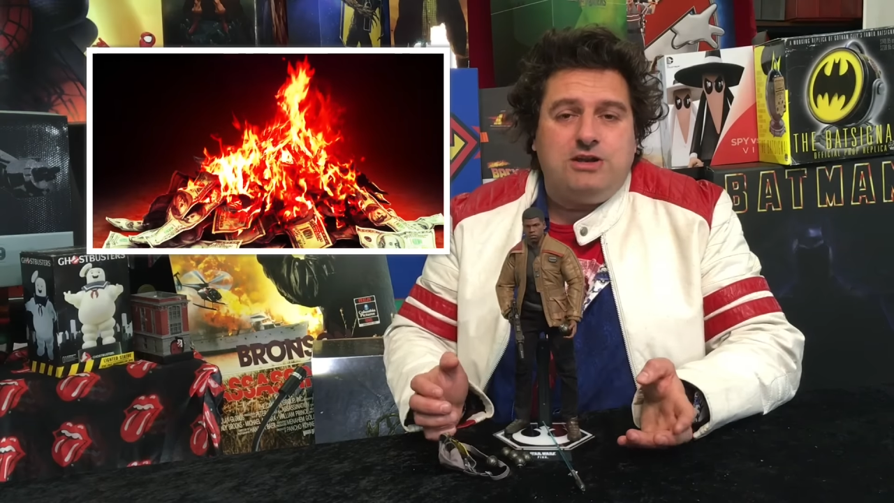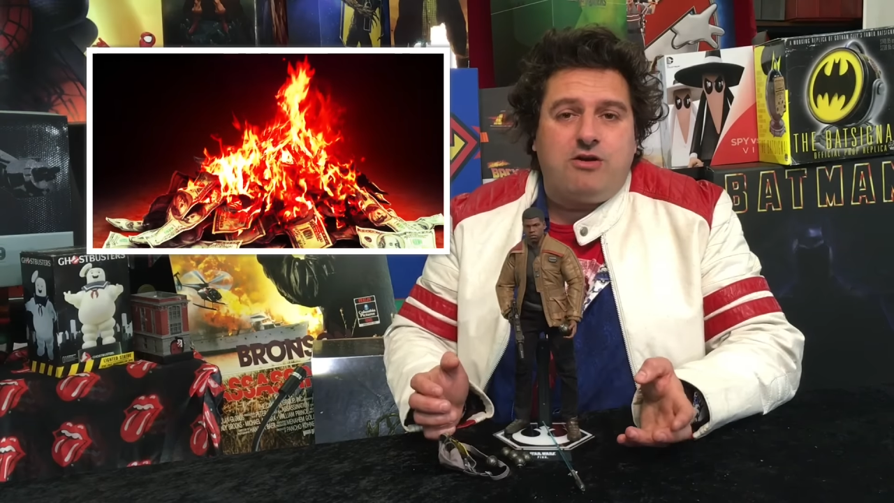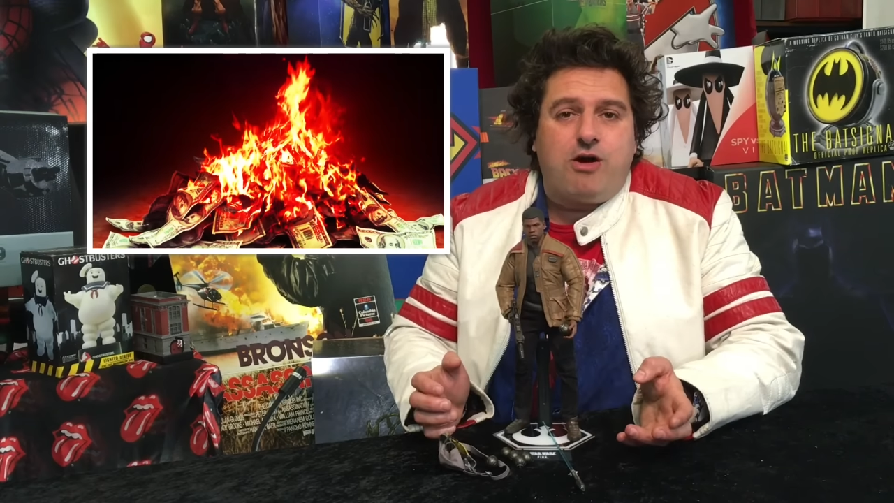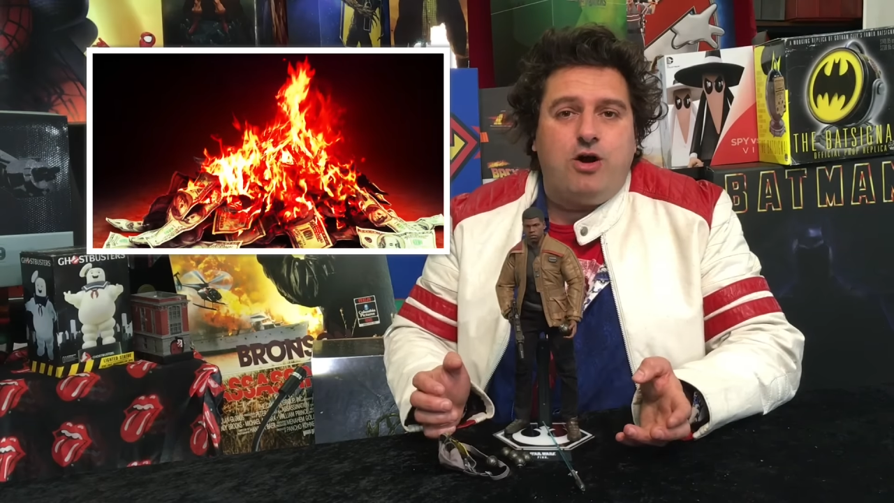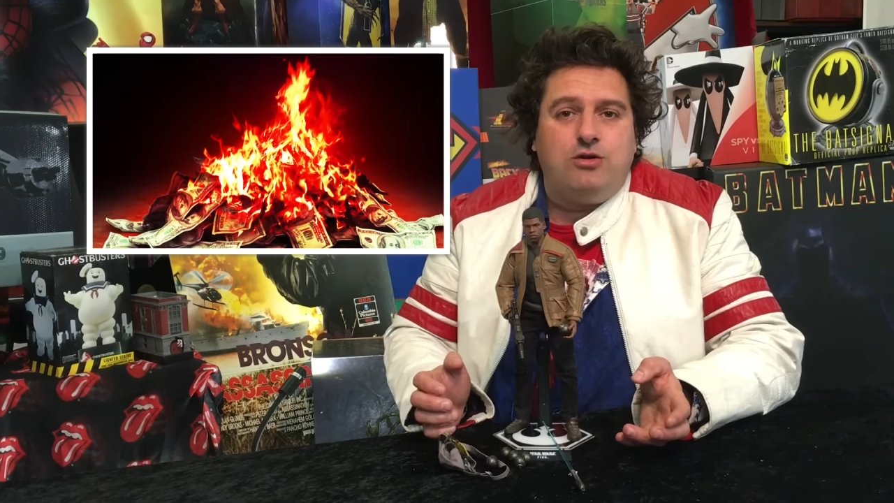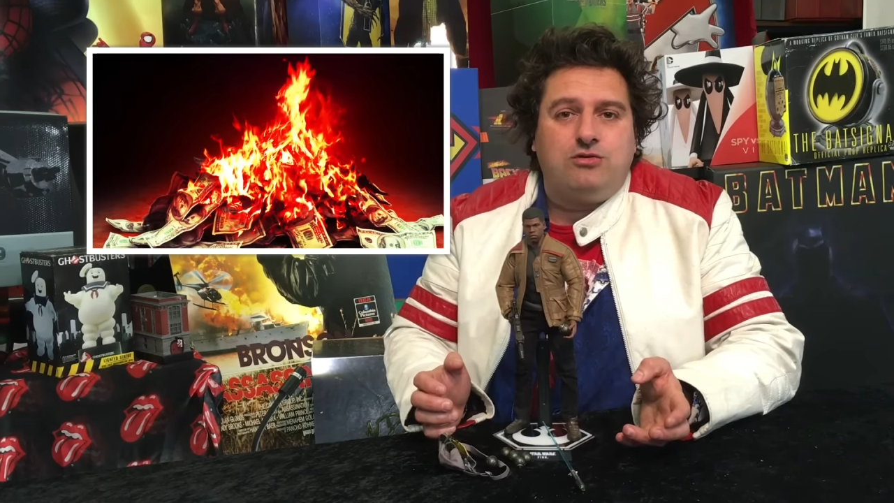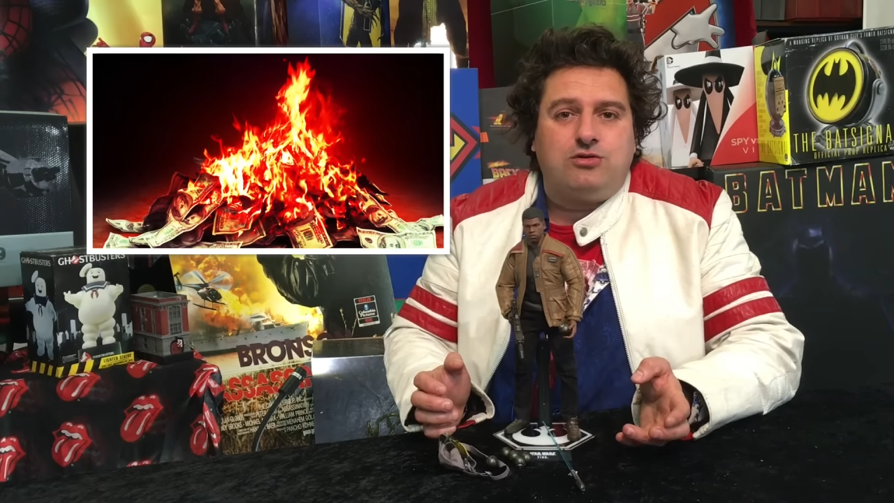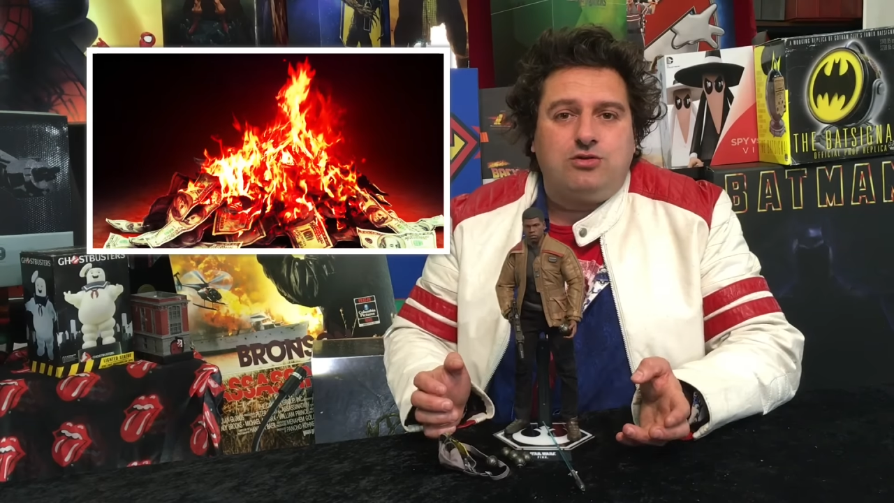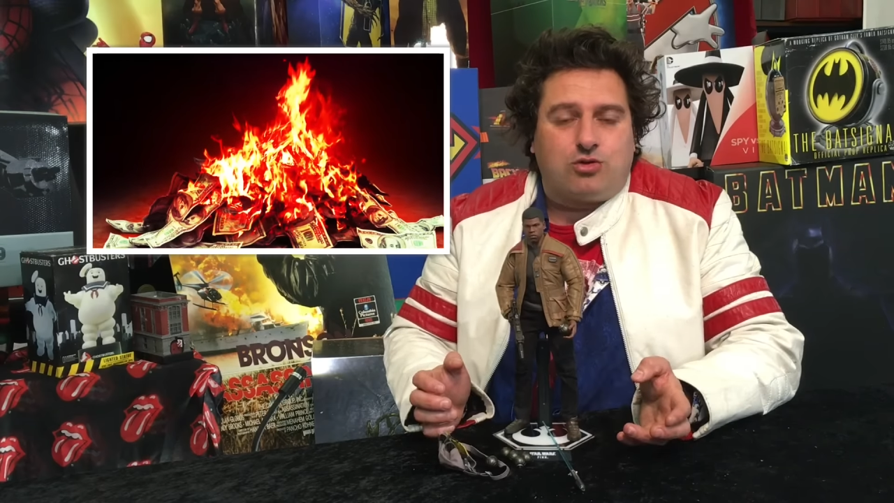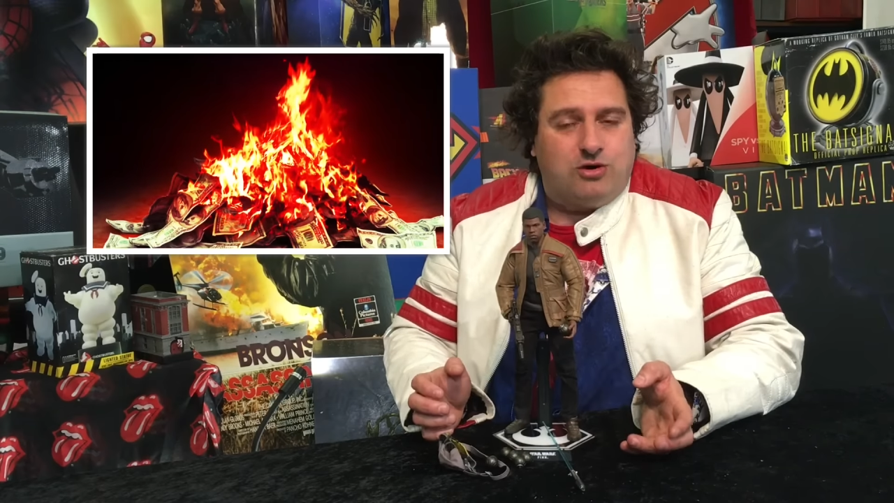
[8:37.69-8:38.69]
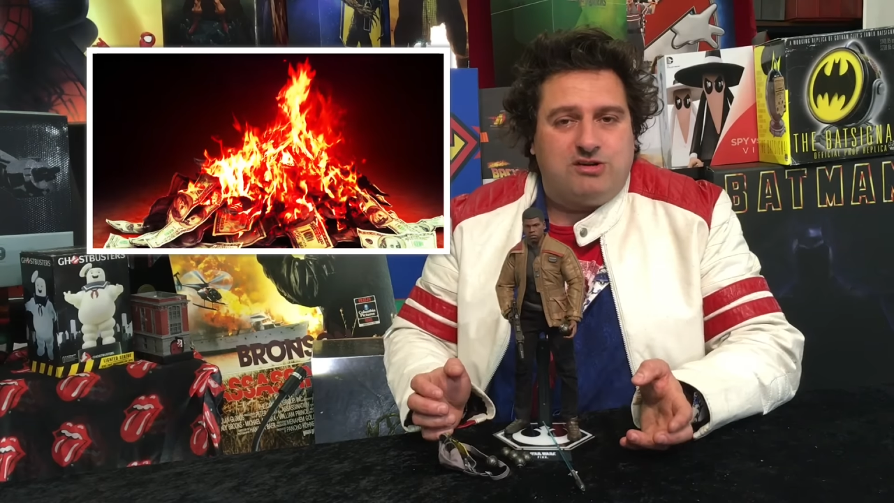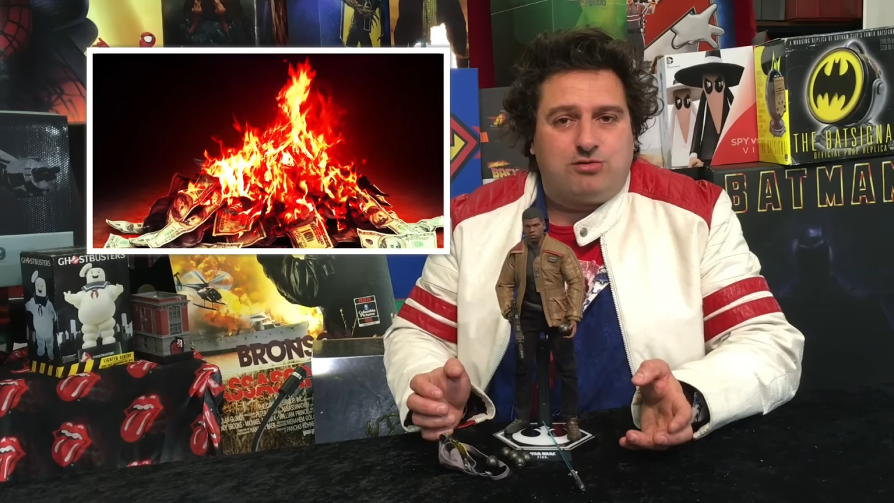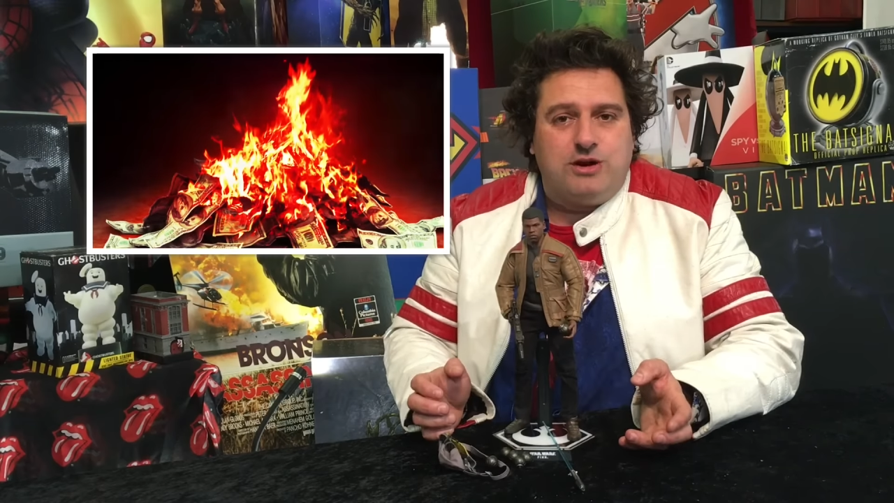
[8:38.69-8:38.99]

their own toys,